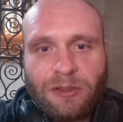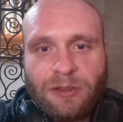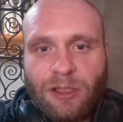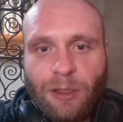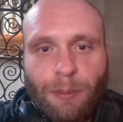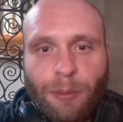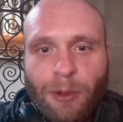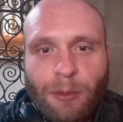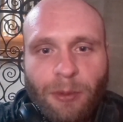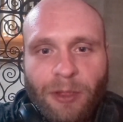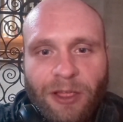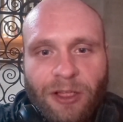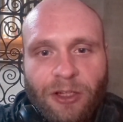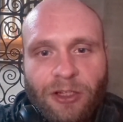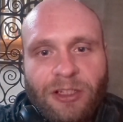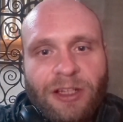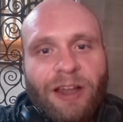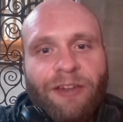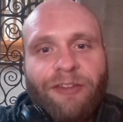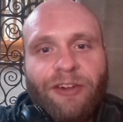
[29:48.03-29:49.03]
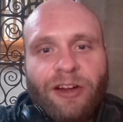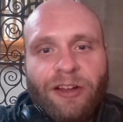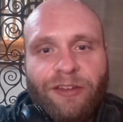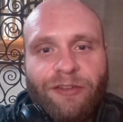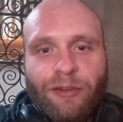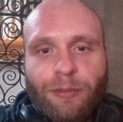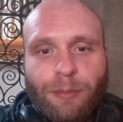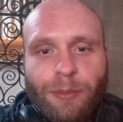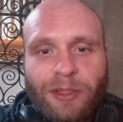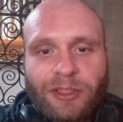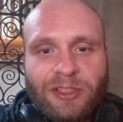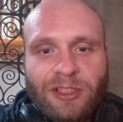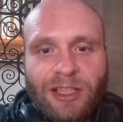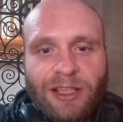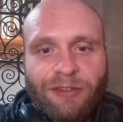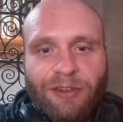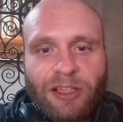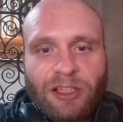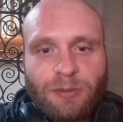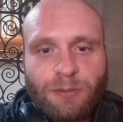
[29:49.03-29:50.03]
the public could never even
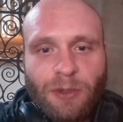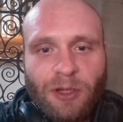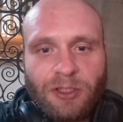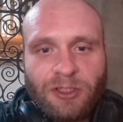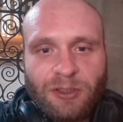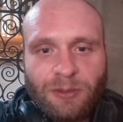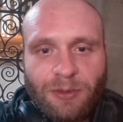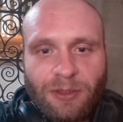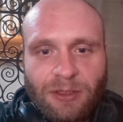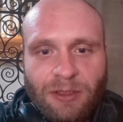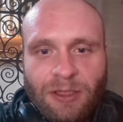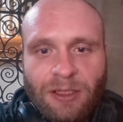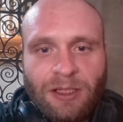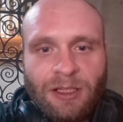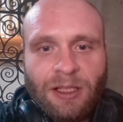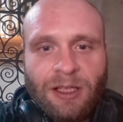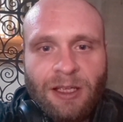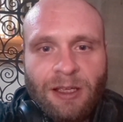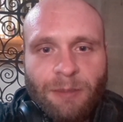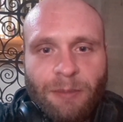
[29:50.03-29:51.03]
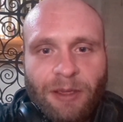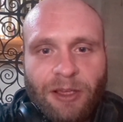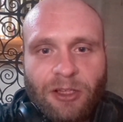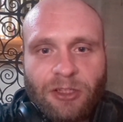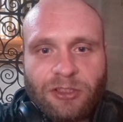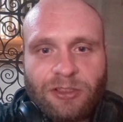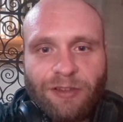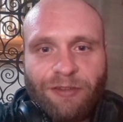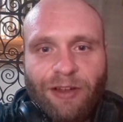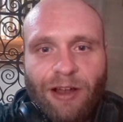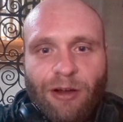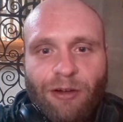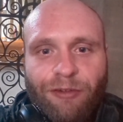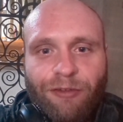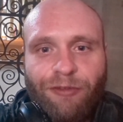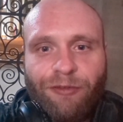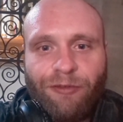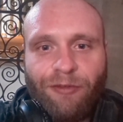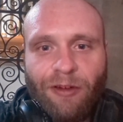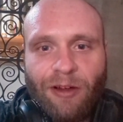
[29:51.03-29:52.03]
perceive it as possible, because of how
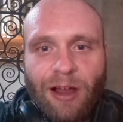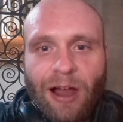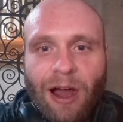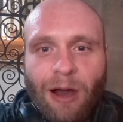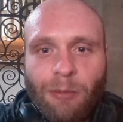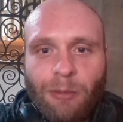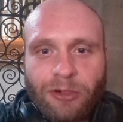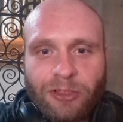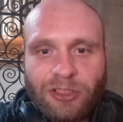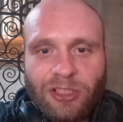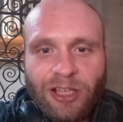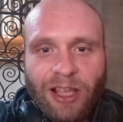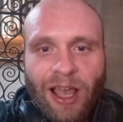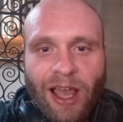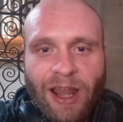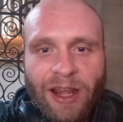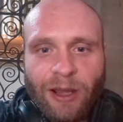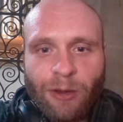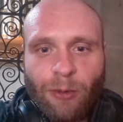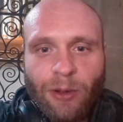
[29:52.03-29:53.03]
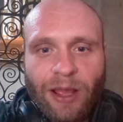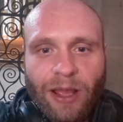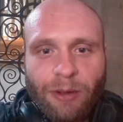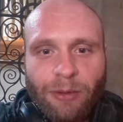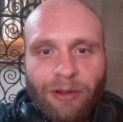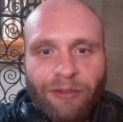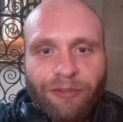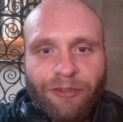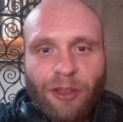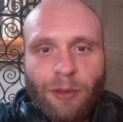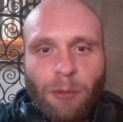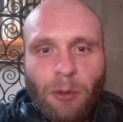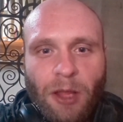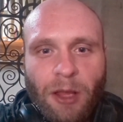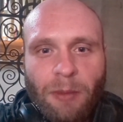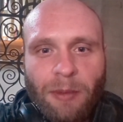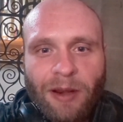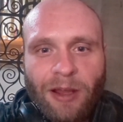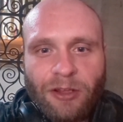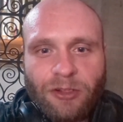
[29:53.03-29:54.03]
much they're getting away with. They're
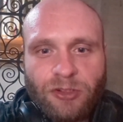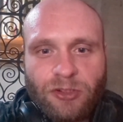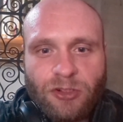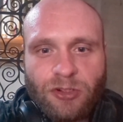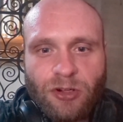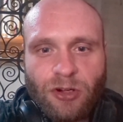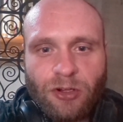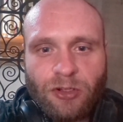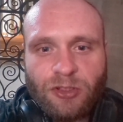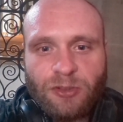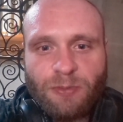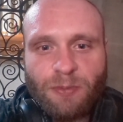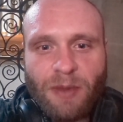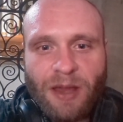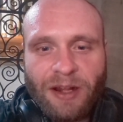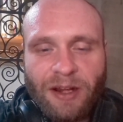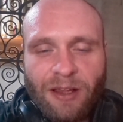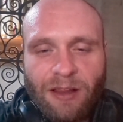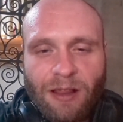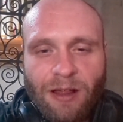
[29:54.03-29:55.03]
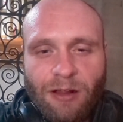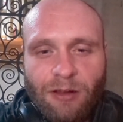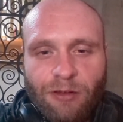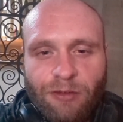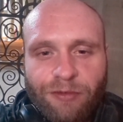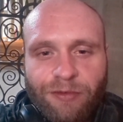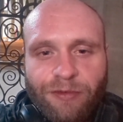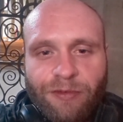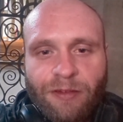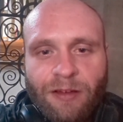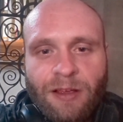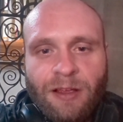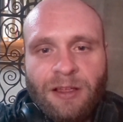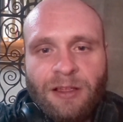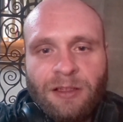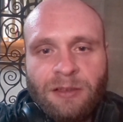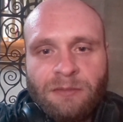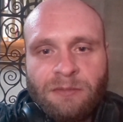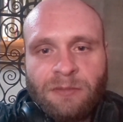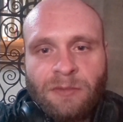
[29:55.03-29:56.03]
blaming it on drugs, mental health,
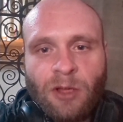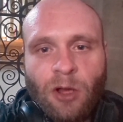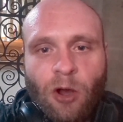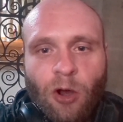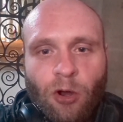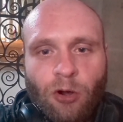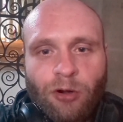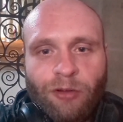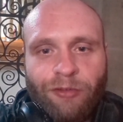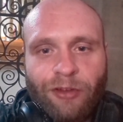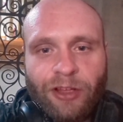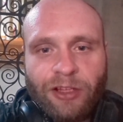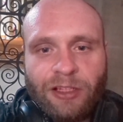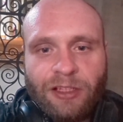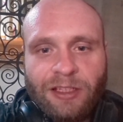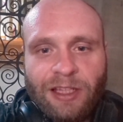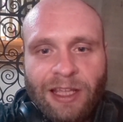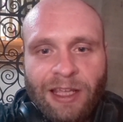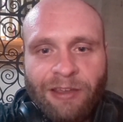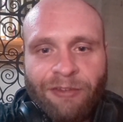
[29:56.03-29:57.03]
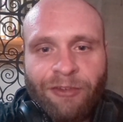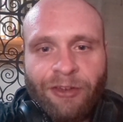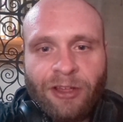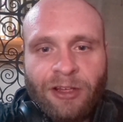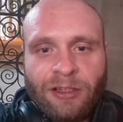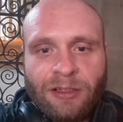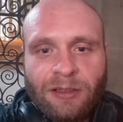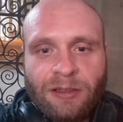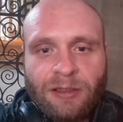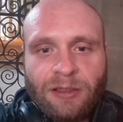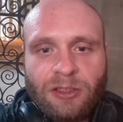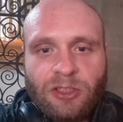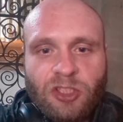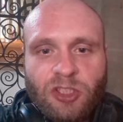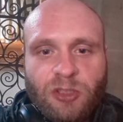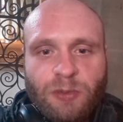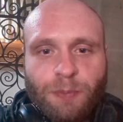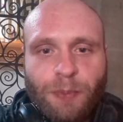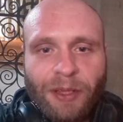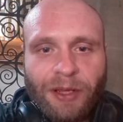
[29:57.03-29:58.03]
or other deviant,
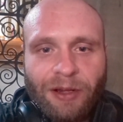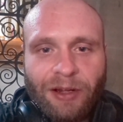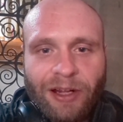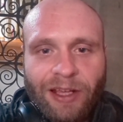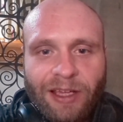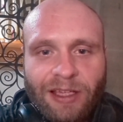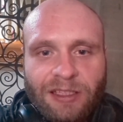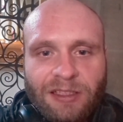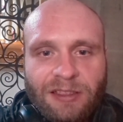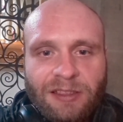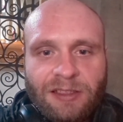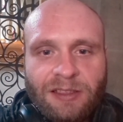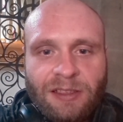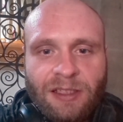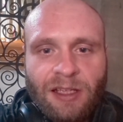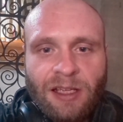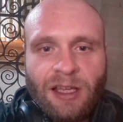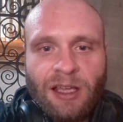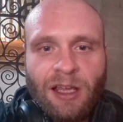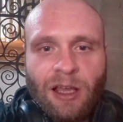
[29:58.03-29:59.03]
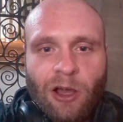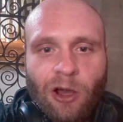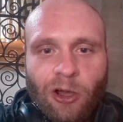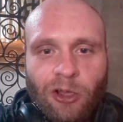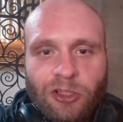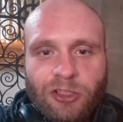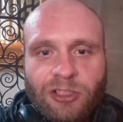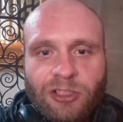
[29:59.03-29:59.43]
spurious, or